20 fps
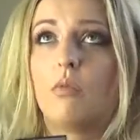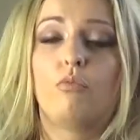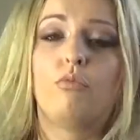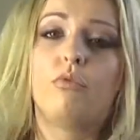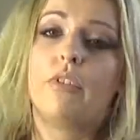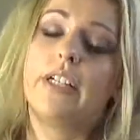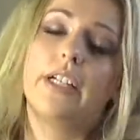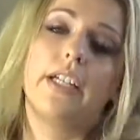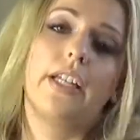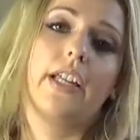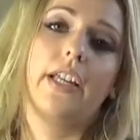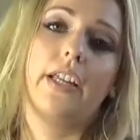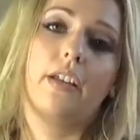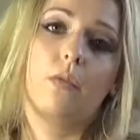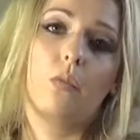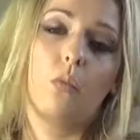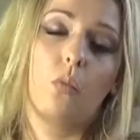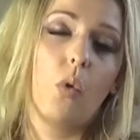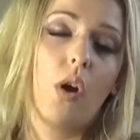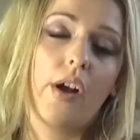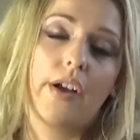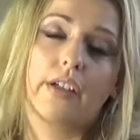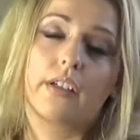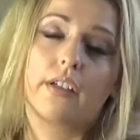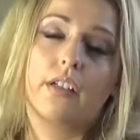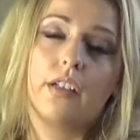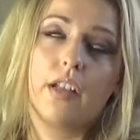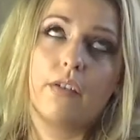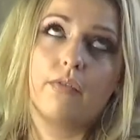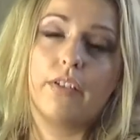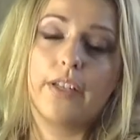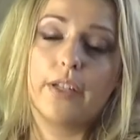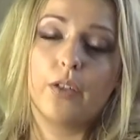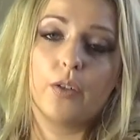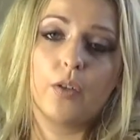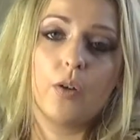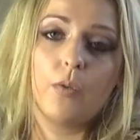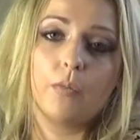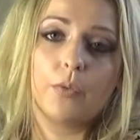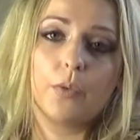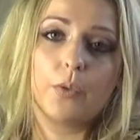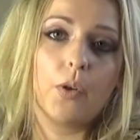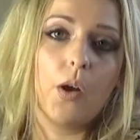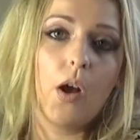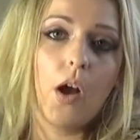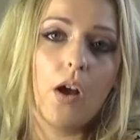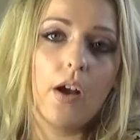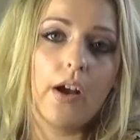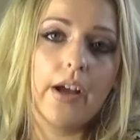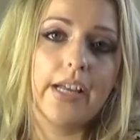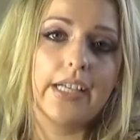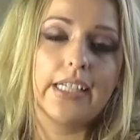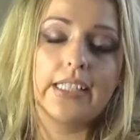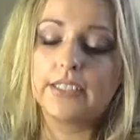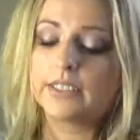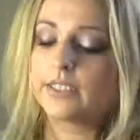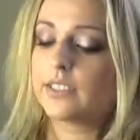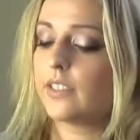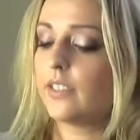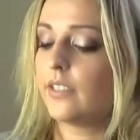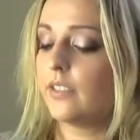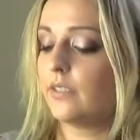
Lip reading: really work lovely on your eyes.